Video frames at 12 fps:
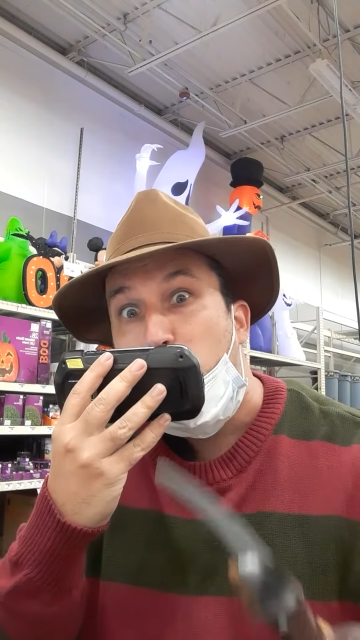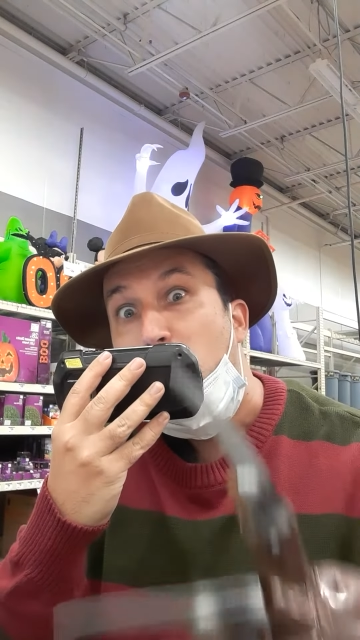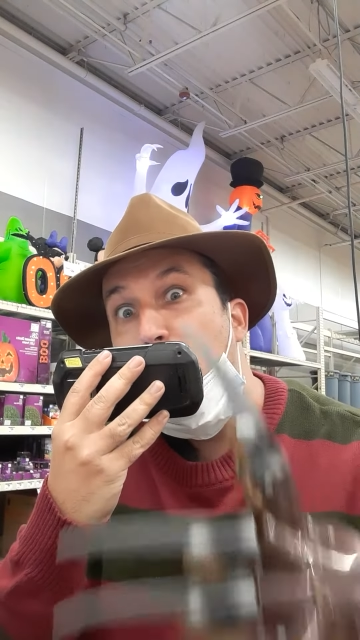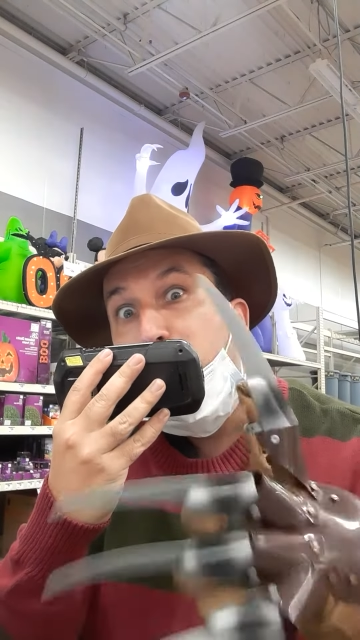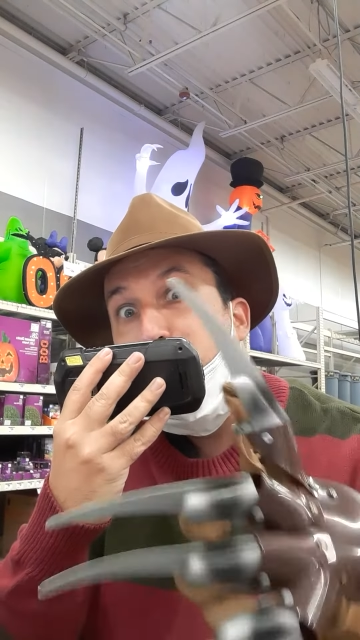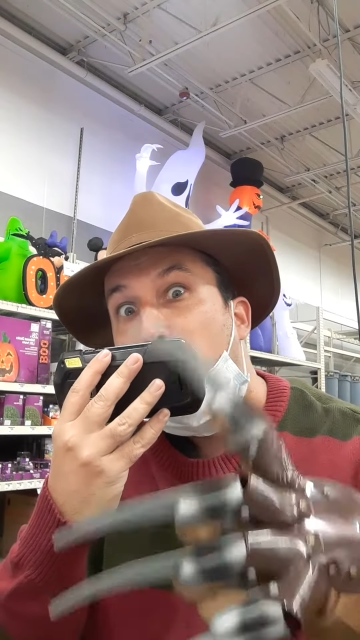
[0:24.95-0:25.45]

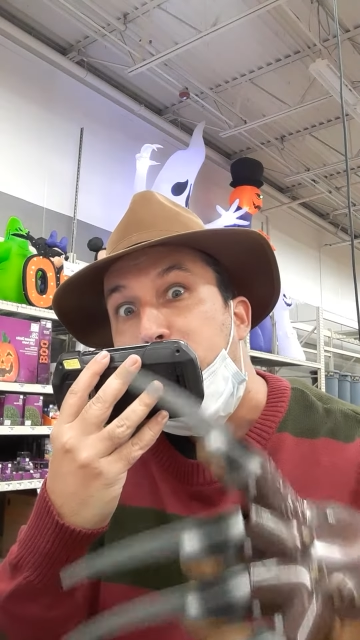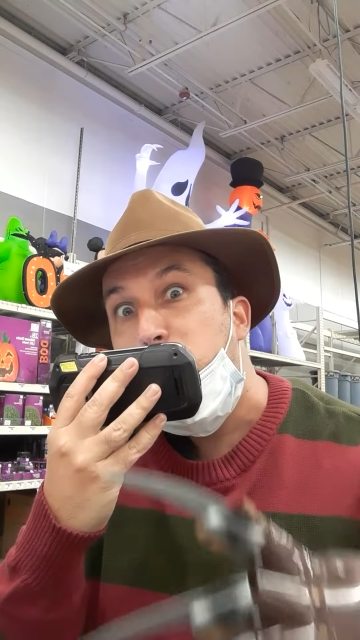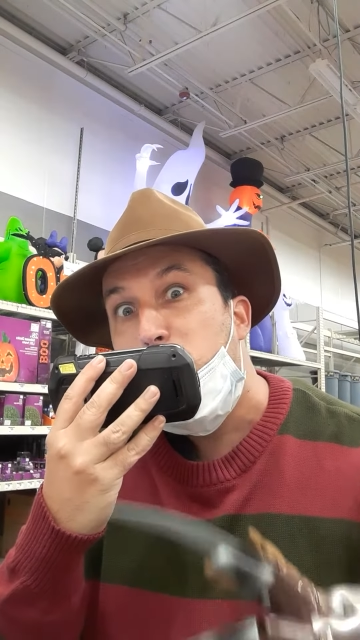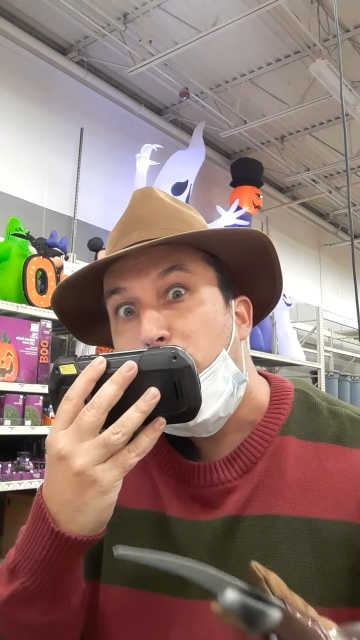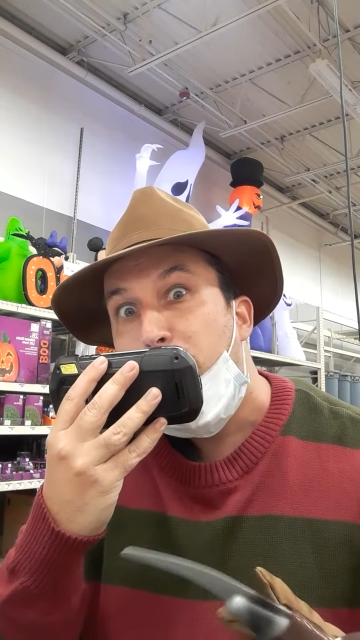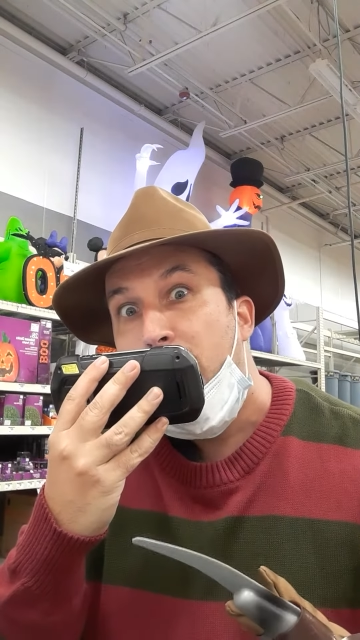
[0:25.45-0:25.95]
Freddy's
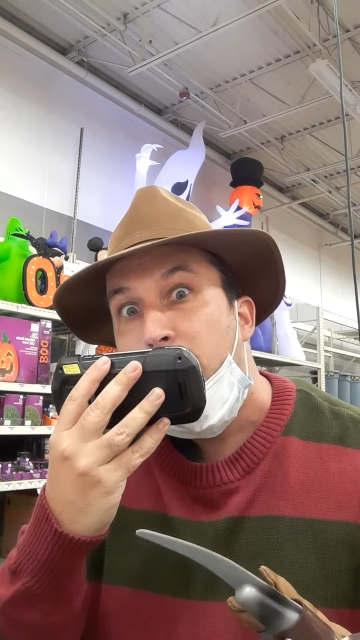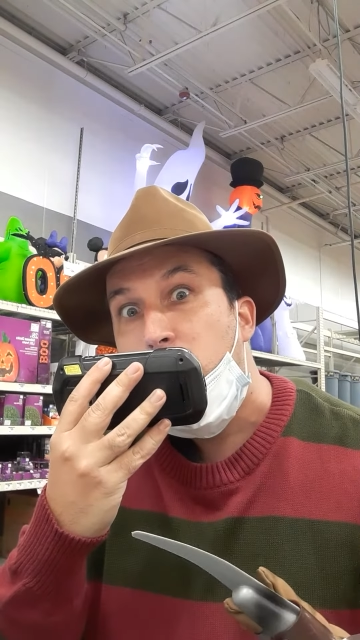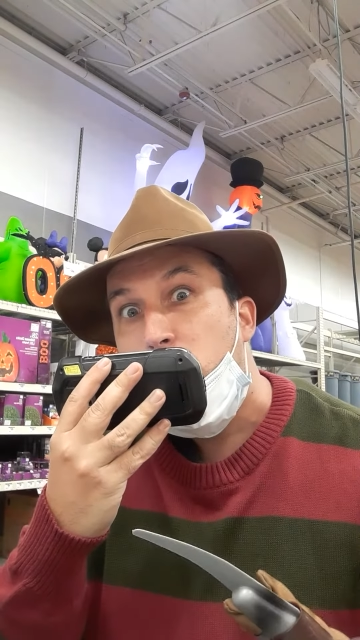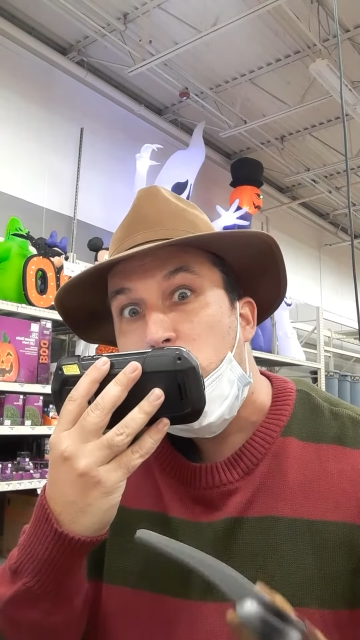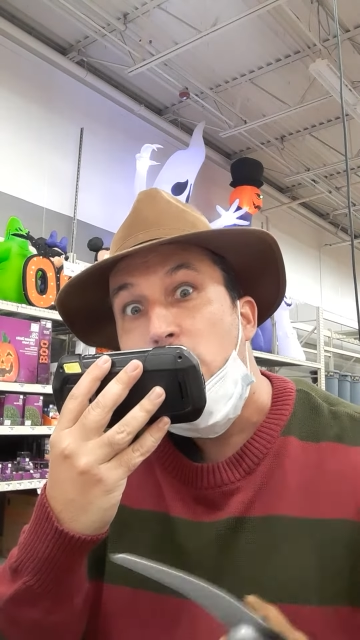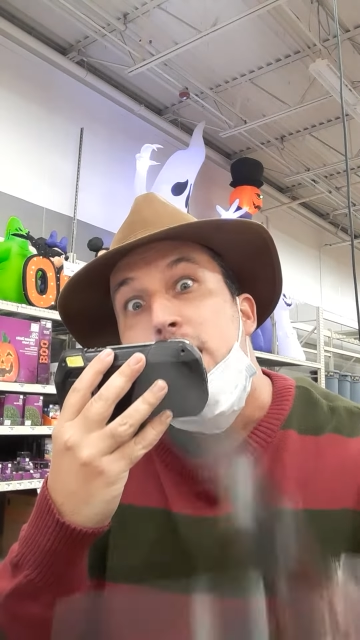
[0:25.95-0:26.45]
Revenge.
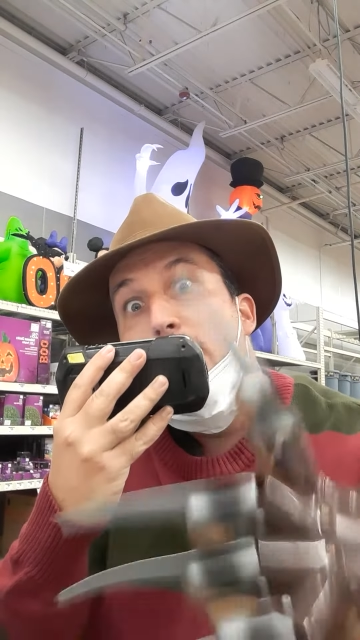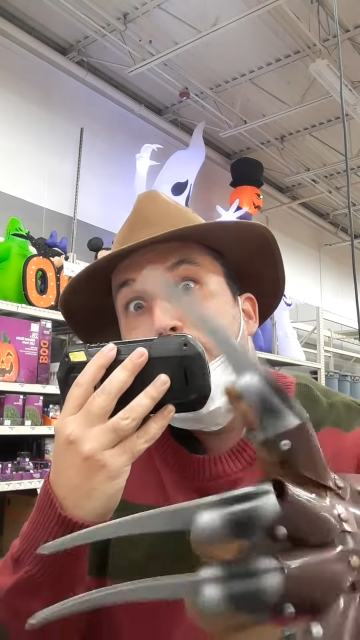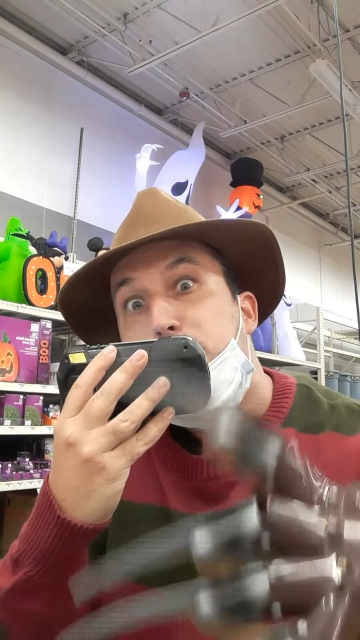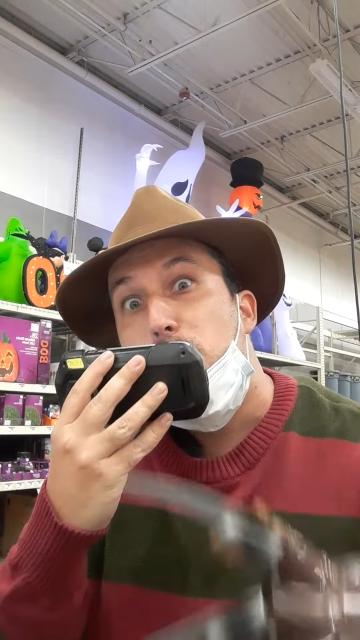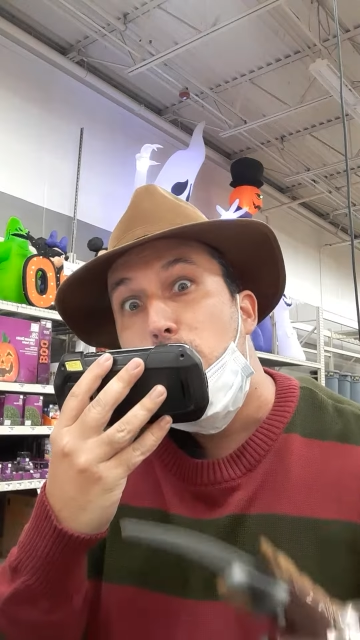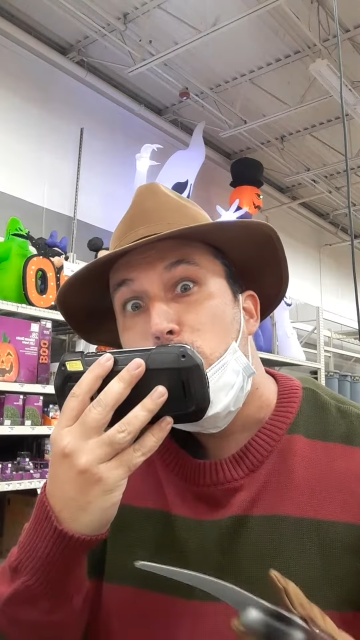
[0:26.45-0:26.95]
If
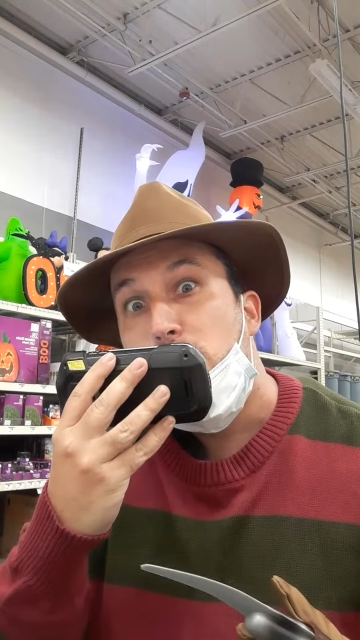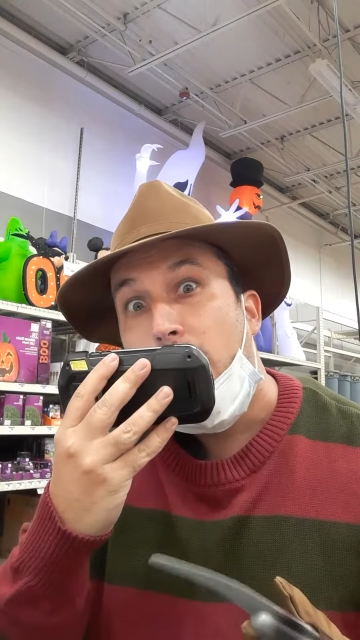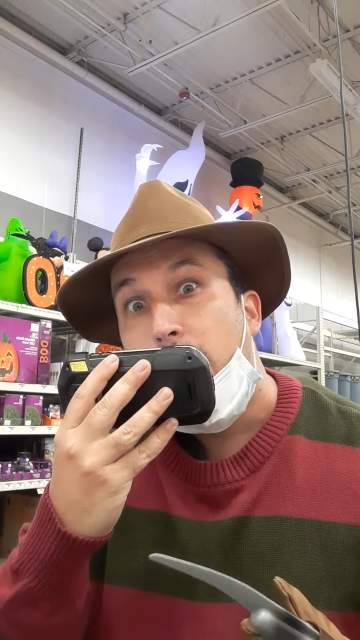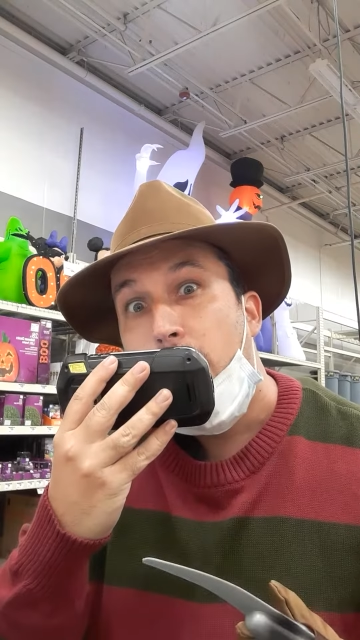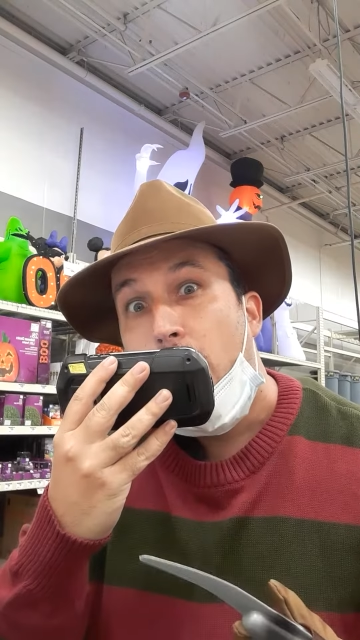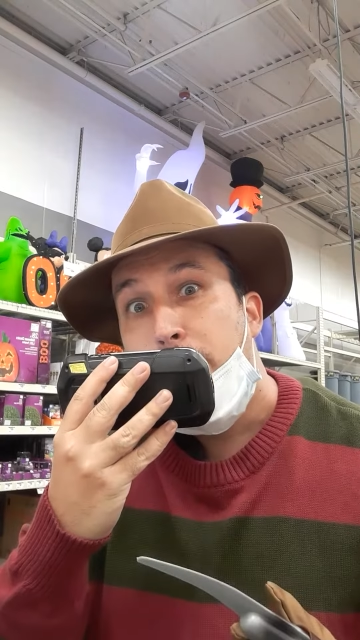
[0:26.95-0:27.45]
two's not
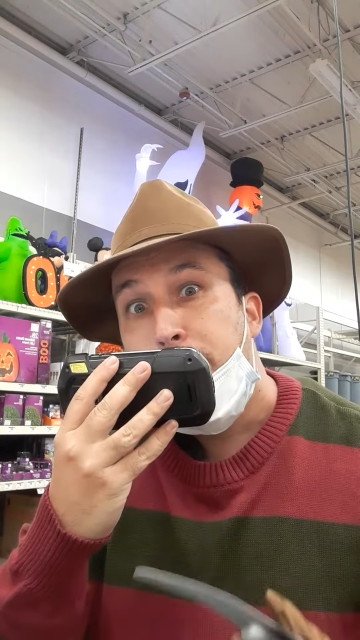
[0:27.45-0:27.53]
enough,